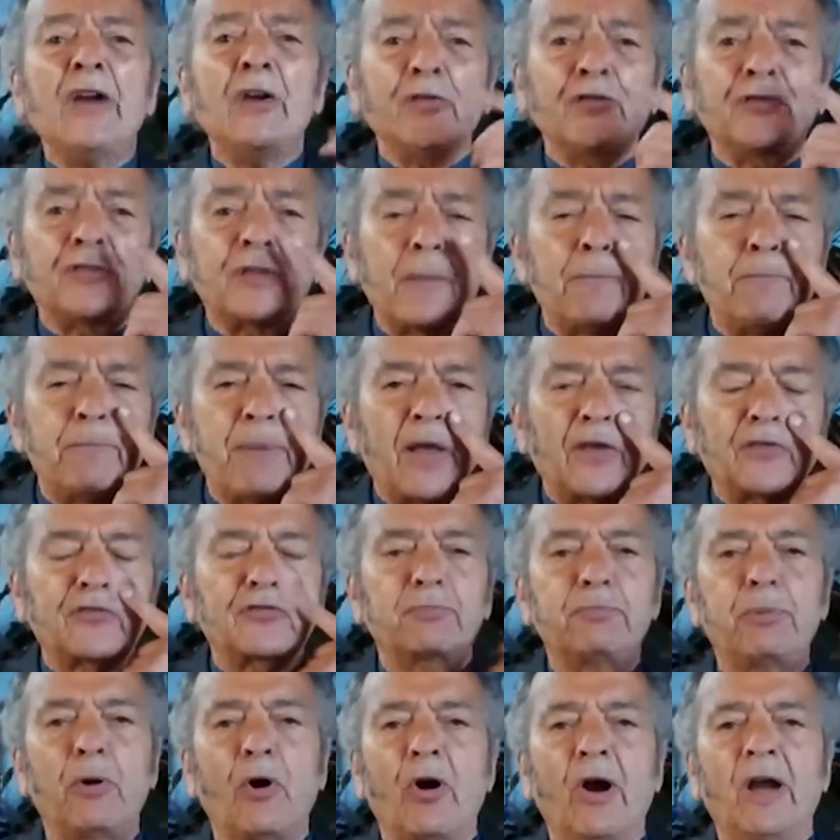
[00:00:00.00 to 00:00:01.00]
Here's the
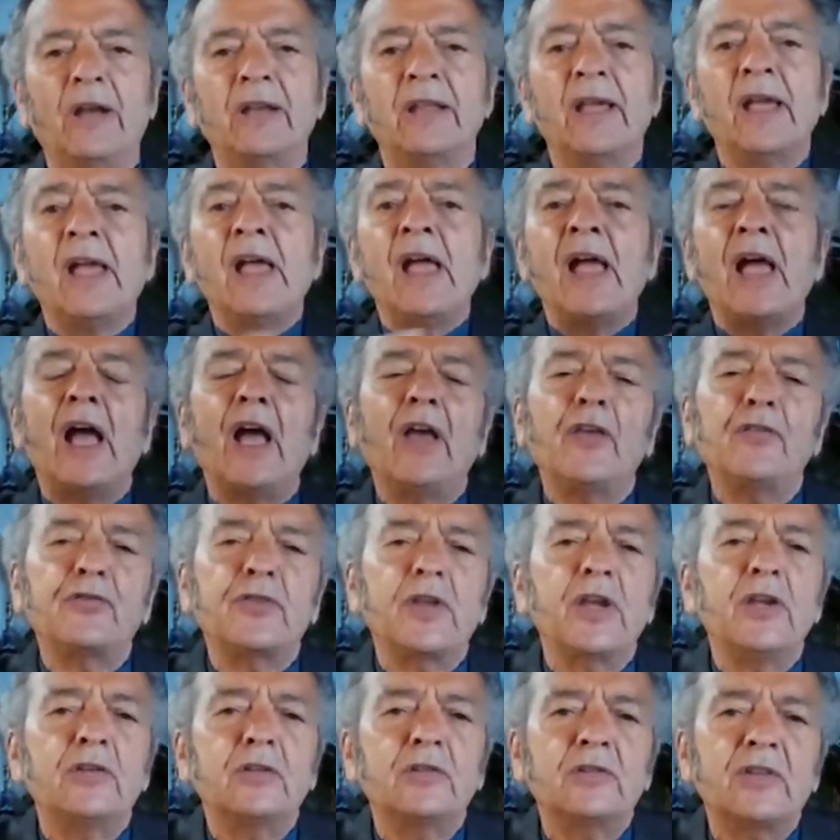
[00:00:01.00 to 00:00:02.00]
best part
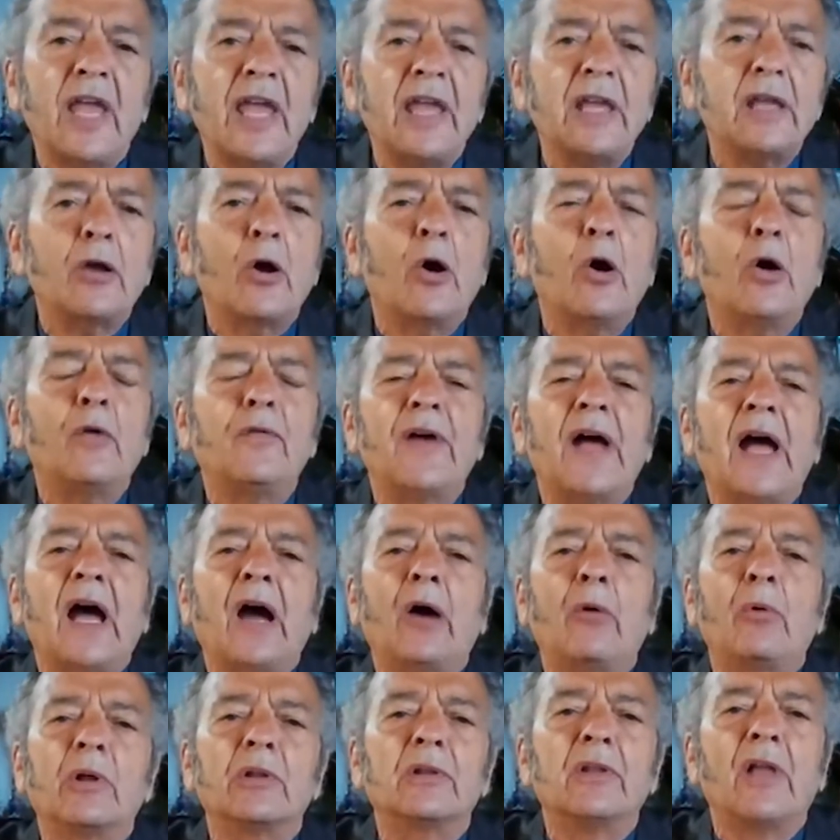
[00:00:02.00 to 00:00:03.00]
as they take over
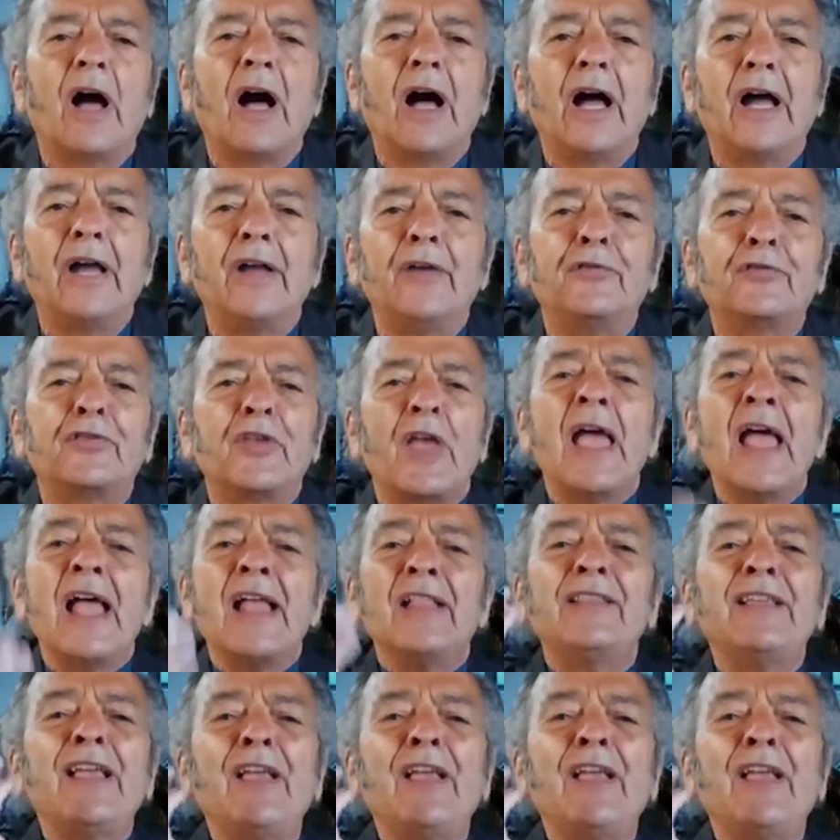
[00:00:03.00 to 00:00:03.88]
our lives.